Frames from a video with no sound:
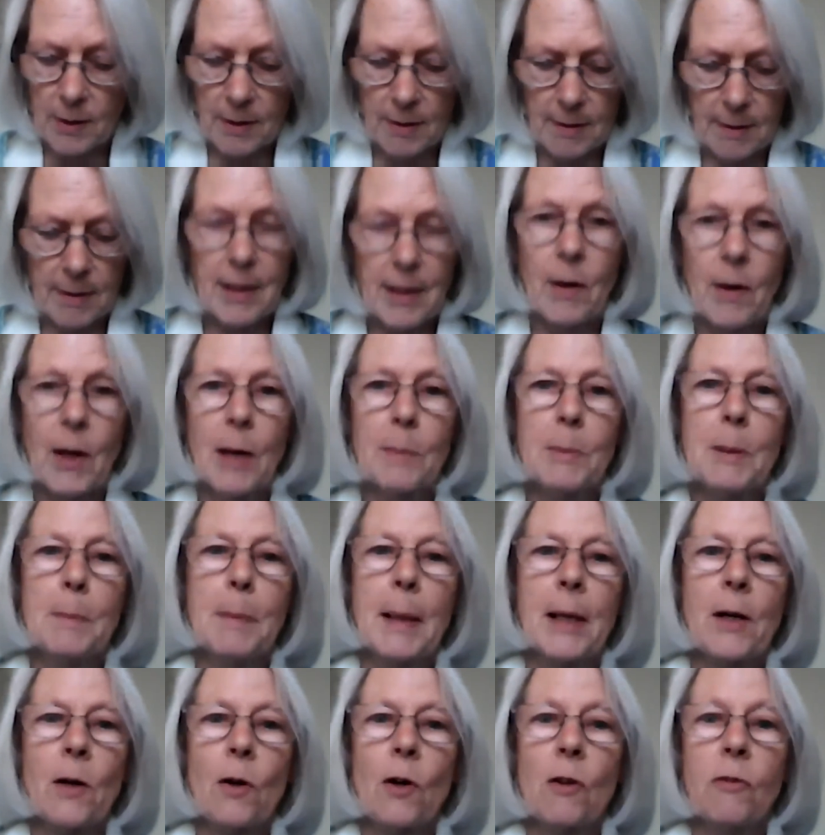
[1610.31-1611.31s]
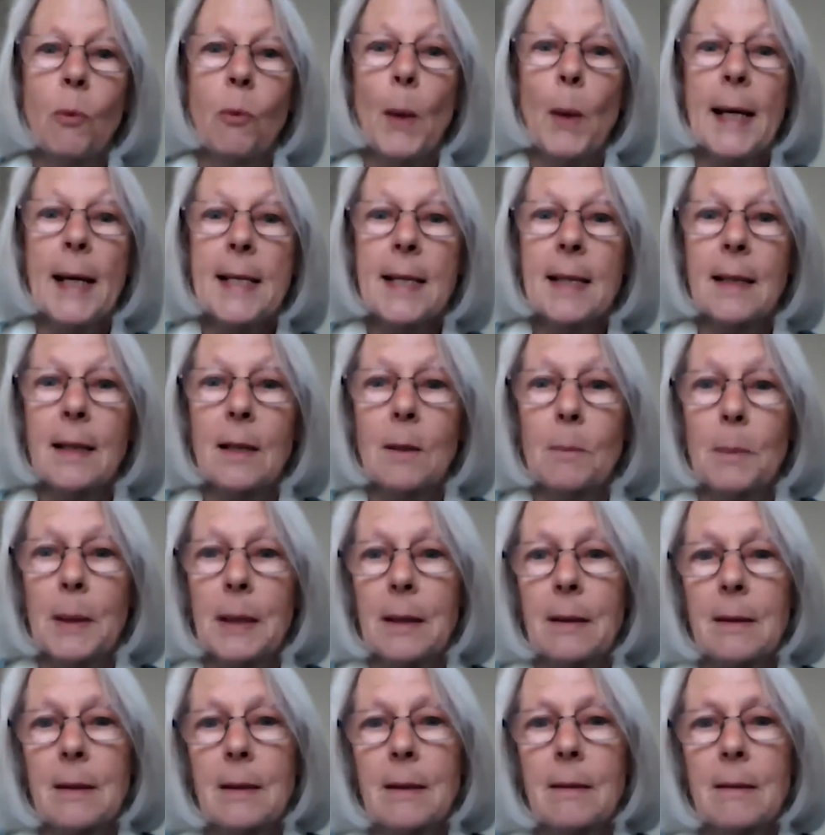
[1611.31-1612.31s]
You know, I'd be better off waiting a
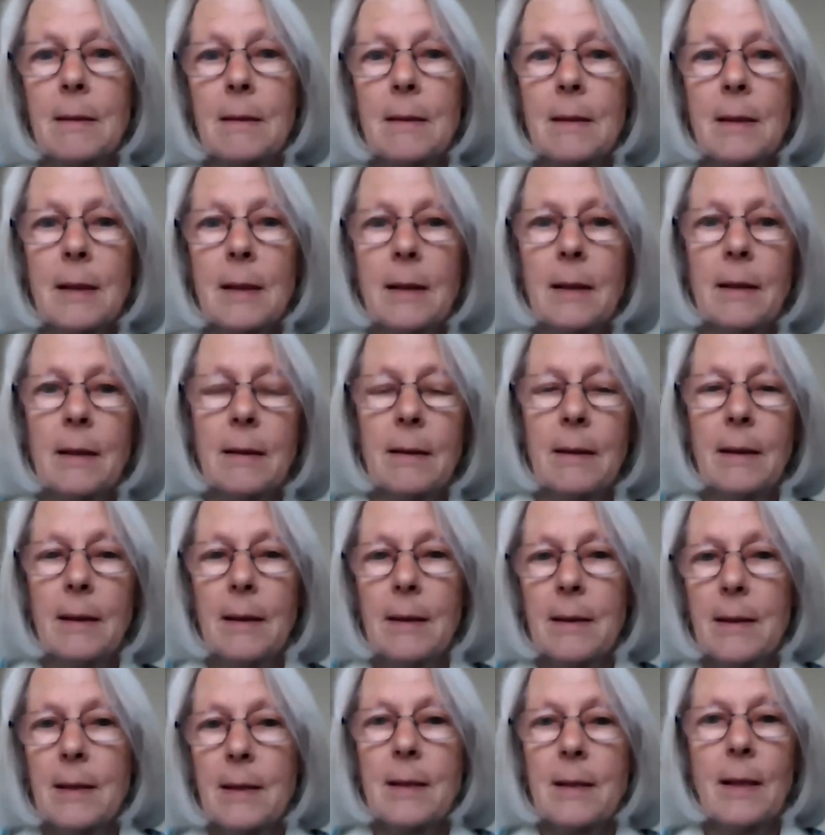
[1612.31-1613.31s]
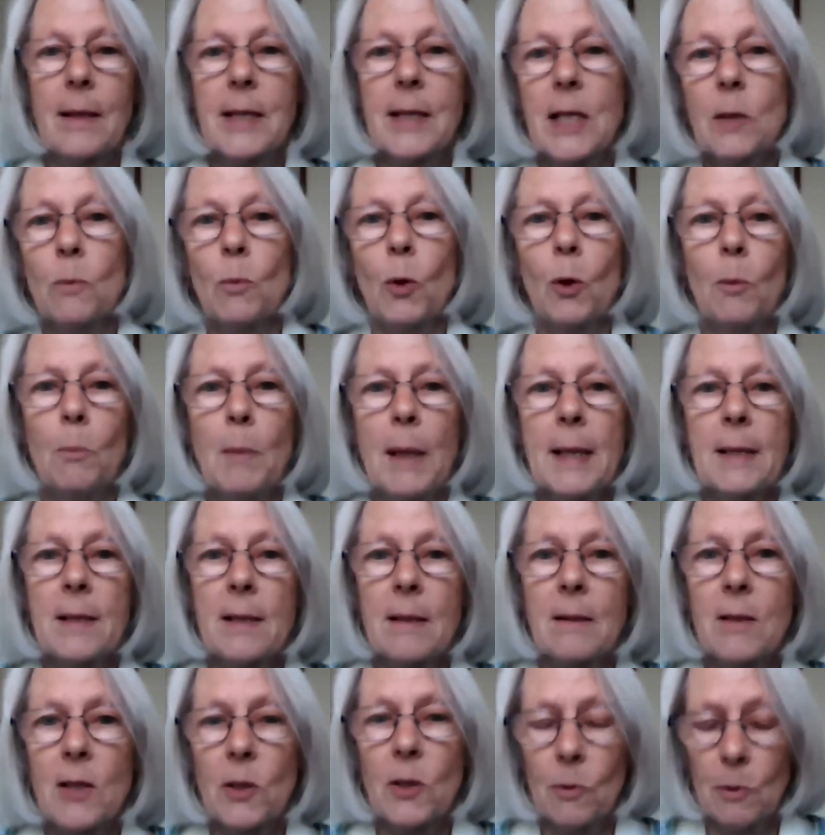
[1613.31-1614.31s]
bit and deciding what medicine
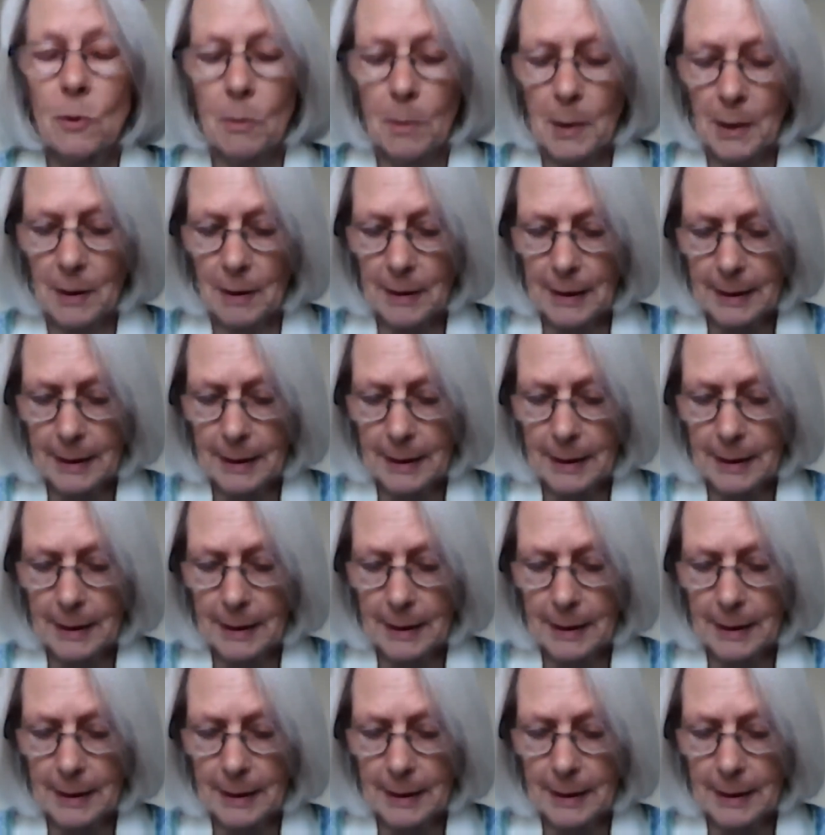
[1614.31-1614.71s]
to apply.